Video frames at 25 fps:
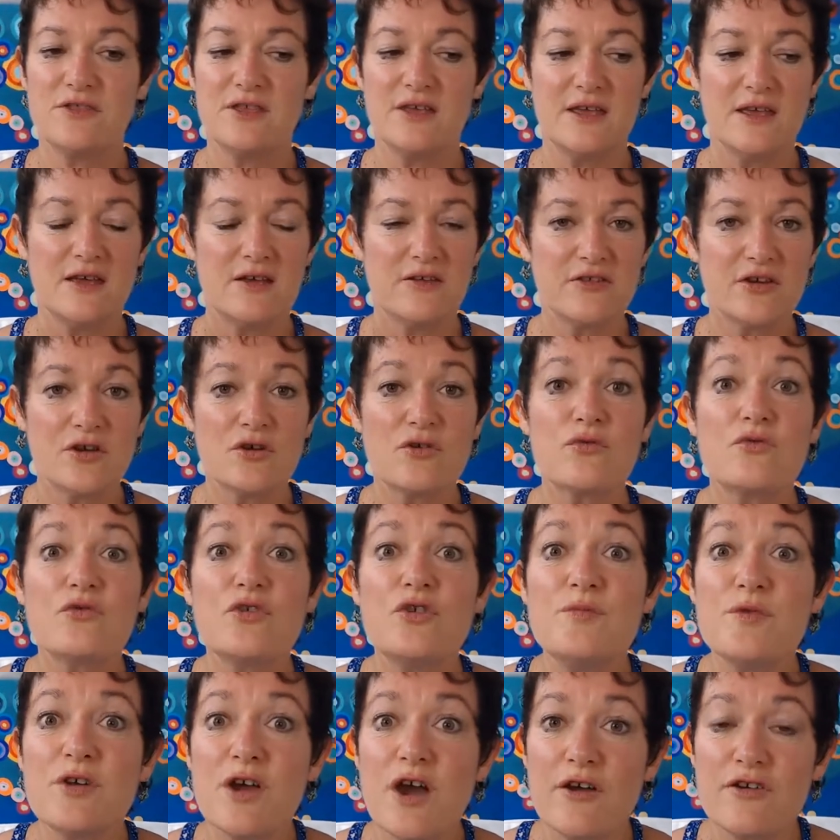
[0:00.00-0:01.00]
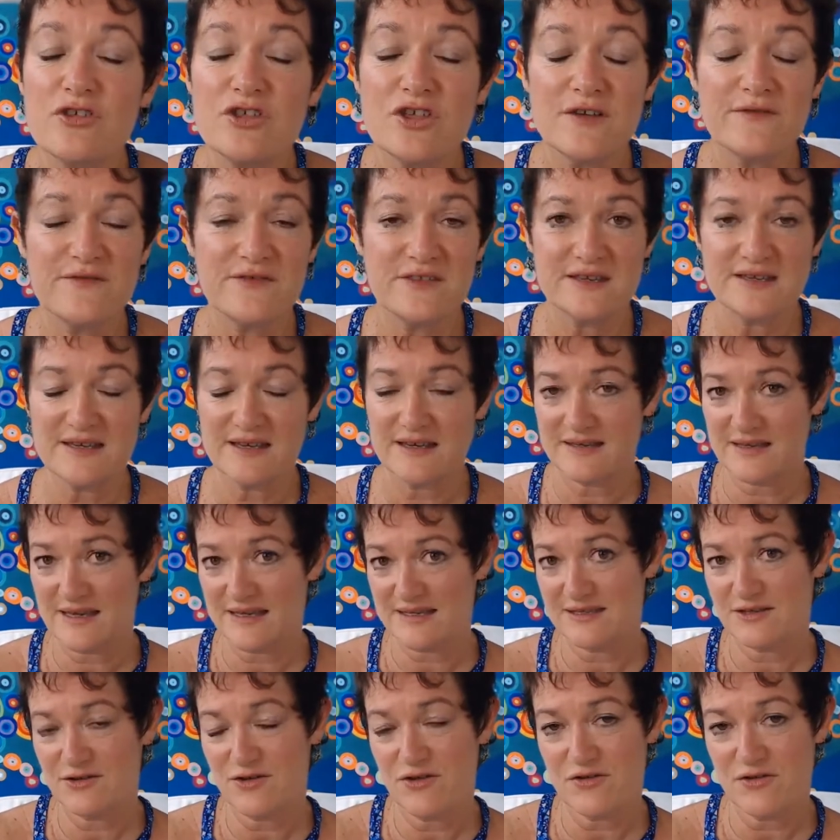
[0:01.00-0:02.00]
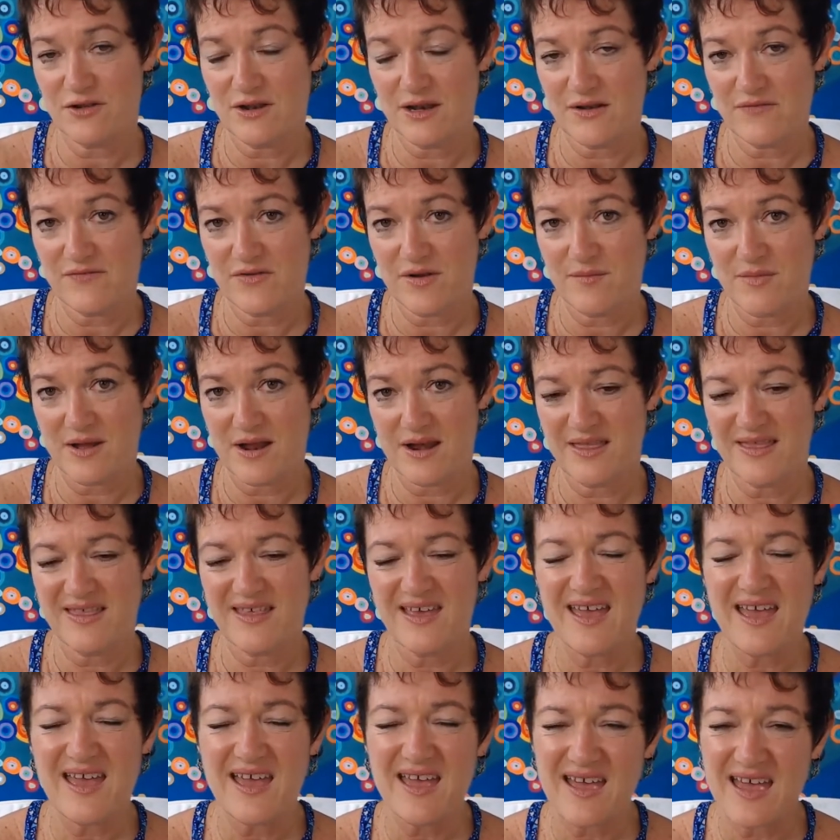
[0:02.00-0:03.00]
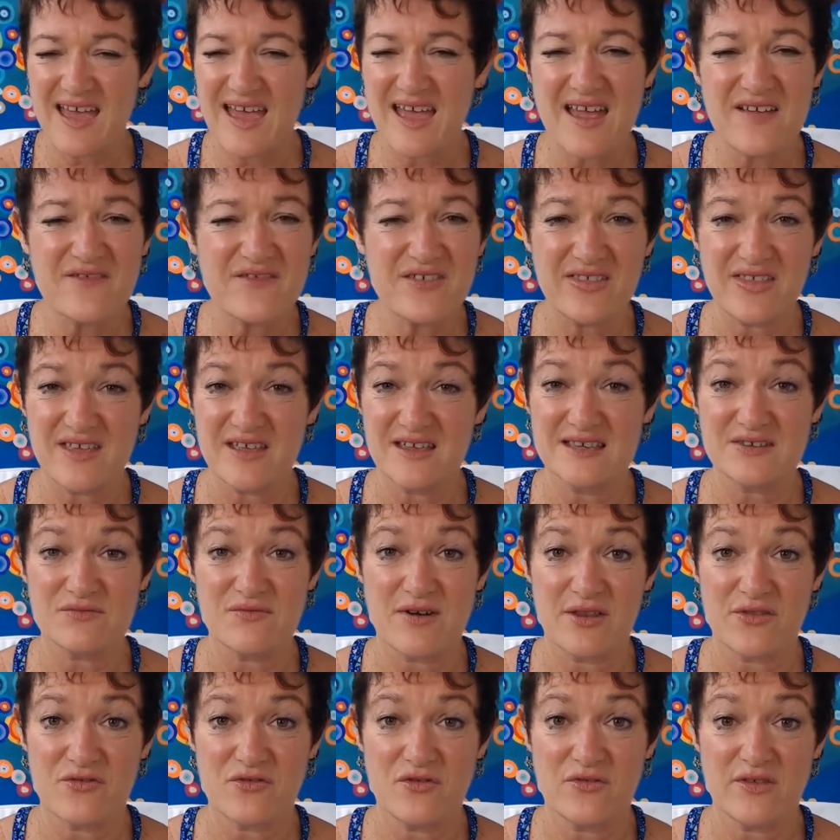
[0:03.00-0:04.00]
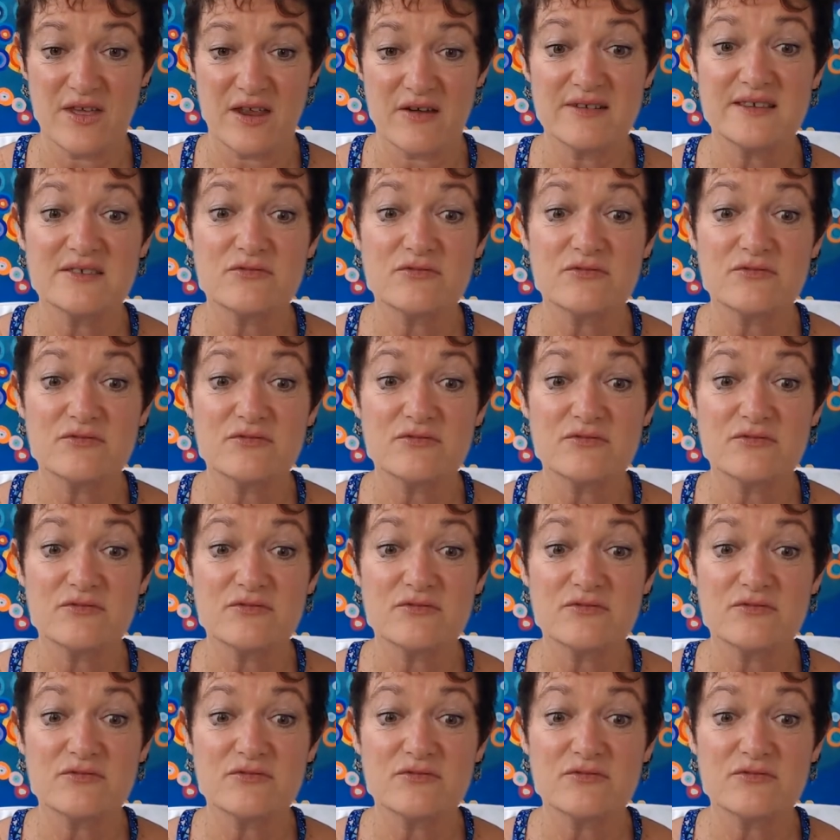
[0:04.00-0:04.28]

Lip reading: the group coaching for the Success Circle every month. Everything is run through there.